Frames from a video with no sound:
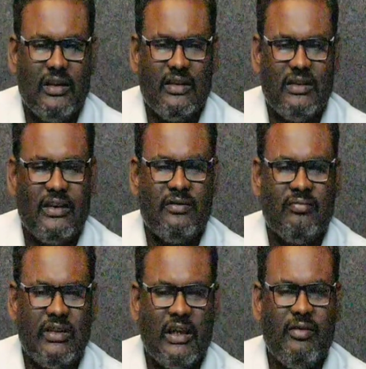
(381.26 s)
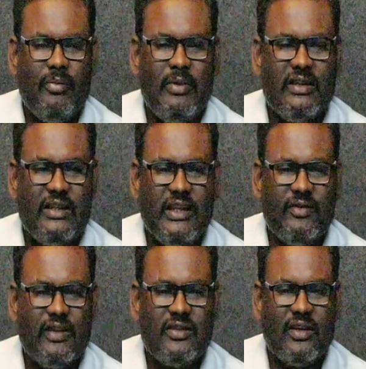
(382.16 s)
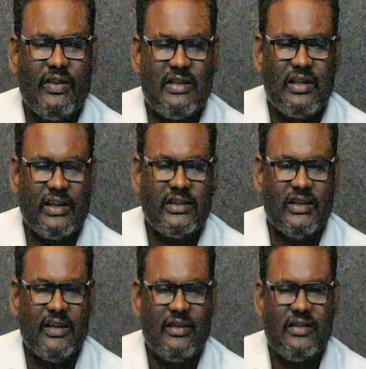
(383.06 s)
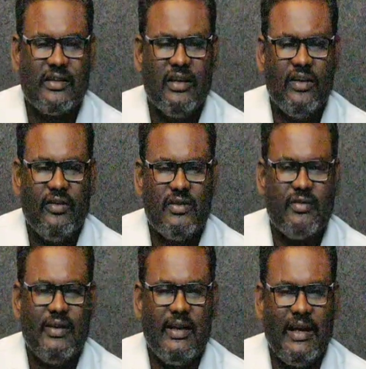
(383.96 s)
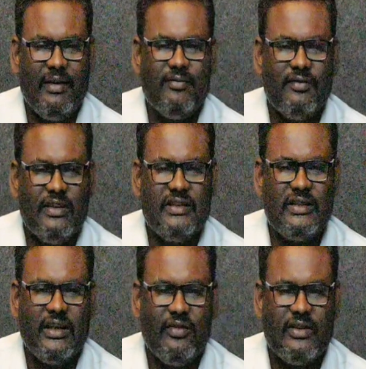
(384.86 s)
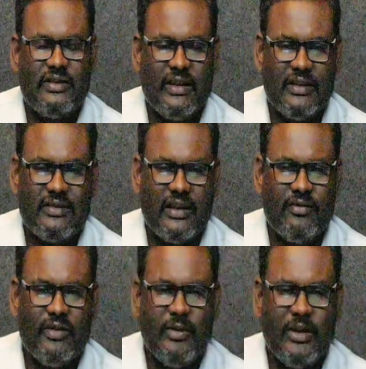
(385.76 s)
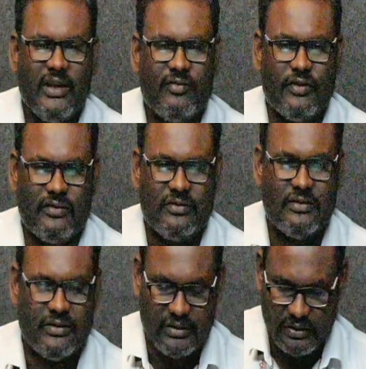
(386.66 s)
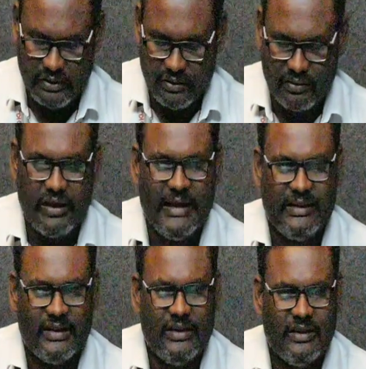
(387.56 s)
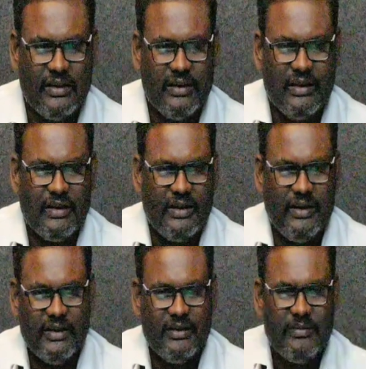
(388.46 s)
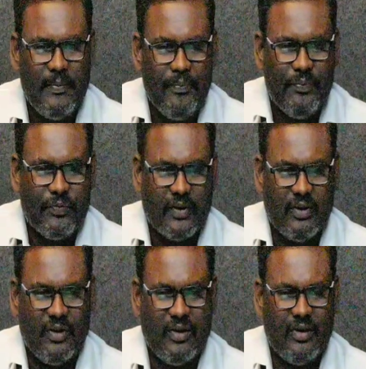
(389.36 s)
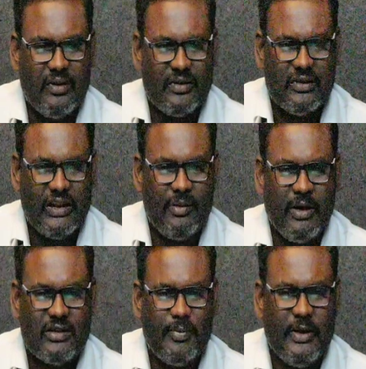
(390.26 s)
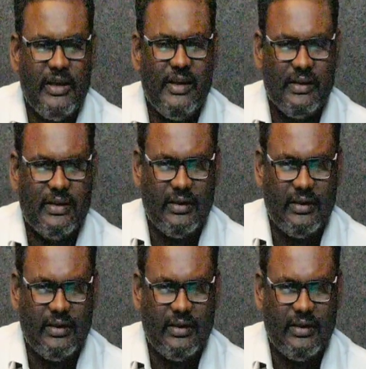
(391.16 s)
then there will be the sequence of instructions which will have each and every sentence have the meaningful. So like that, here there must be